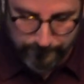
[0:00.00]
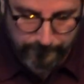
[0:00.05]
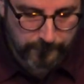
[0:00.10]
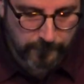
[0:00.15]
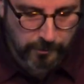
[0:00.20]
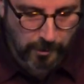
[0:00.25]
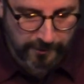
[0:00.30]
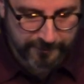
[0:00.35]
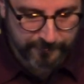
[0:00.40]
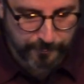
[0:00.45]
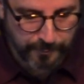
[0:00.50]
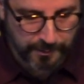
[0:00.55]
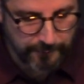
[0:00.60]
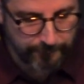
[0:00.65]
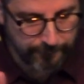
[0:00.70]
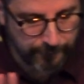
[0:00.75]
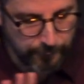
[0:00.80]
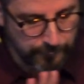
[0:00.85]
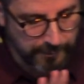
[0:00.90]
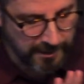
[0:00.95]
trust me,
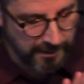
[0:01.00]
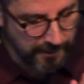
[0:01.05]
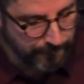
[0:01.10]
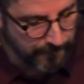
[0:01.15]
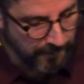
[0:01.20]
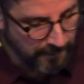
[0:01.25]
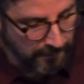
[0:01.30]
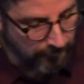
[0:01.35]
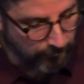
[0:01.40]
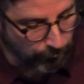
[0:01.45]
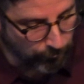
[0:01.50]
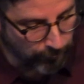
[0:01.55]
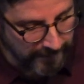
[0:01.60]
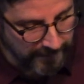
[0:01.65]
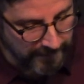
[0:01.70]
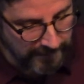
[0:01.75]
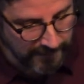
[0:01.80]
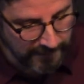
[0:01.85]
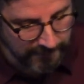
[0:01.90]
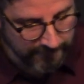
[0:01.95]
if you keep
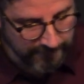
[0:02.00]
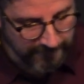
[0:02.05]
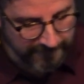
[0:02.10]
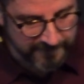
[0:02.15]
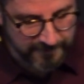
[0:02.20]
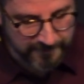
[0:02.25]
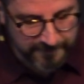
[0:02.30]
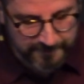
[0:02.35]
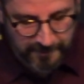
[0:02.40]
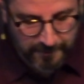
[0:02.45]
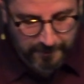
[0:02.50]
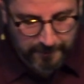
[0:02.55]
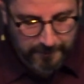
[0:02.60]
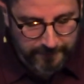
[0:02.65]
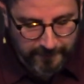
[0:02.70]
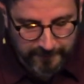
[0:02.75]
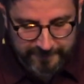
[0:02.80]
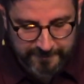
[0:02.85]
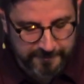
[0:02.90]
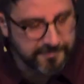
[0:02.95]
reading, this is,
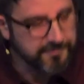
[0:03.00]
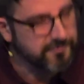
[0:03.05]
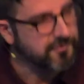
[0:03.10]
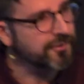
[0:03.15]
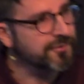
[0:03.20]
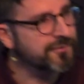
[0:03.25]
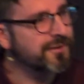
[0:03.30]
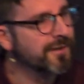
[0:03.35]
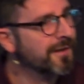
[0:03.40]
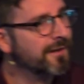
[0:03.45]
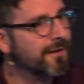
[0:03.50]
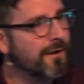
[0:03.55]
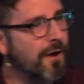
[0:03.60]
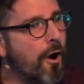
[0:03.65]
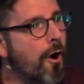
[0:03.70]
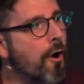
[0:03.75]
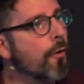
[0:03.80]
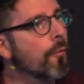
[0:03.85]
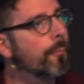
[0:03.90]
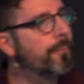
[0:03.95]
this is just
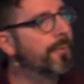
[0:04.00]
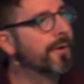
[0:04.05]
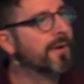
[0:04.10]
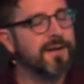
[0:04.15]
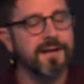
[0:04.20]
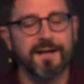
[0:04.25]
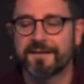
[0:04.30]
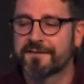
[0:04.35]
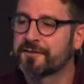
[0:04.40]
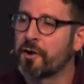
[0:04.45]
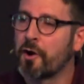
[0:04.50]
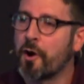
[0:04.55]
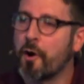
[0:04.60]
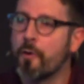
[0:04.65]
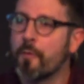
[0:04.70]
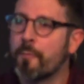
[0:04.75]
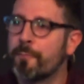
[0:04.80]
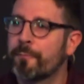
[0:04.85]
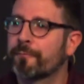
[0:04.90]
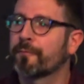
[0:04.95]
hope it's
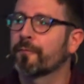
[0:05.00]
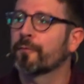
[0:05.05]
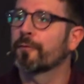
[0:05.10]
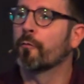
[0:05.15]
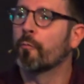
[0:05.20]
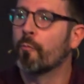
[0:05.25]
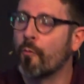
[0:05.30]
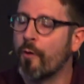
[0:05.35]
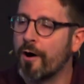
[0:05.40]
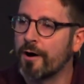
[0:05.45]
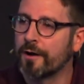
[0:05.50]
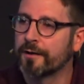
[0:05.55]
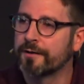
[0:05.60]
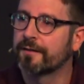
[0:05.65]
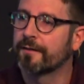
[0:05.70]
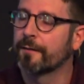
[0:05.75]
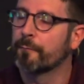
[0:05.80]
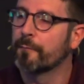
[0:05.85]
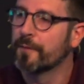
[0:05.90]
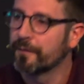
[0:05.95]
hope for the
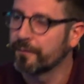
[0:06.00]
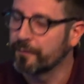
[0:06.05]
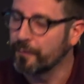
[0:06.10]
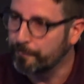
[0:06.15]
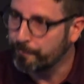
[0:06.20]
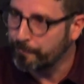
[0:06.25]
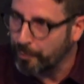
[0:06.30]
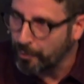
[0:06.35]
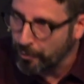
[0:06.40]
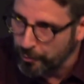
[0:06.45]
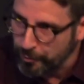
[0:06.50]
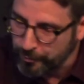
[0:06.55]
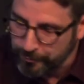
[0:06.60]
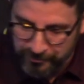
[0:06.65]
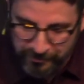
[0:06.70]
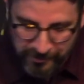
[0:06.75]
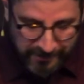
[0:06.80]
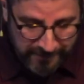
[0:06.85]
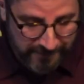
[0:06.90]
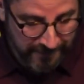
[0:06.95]
one, the, the
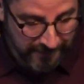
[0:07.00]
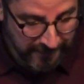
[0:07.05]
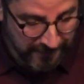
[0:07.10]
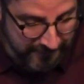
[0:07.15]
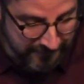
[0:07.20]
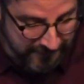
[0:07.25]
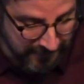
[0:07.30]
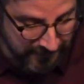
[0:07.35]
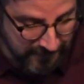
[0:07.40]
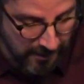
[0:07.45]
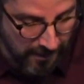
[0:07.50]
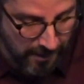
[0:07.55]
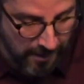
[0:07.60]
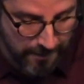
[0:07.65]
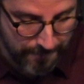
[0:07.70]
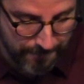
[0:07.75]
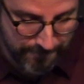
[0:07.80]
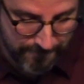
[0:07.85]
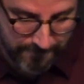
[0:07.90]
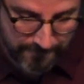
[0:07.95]
person to
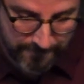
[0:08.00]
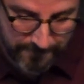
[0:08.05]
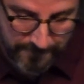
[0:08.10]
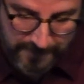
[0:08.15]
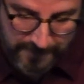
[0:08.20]
come.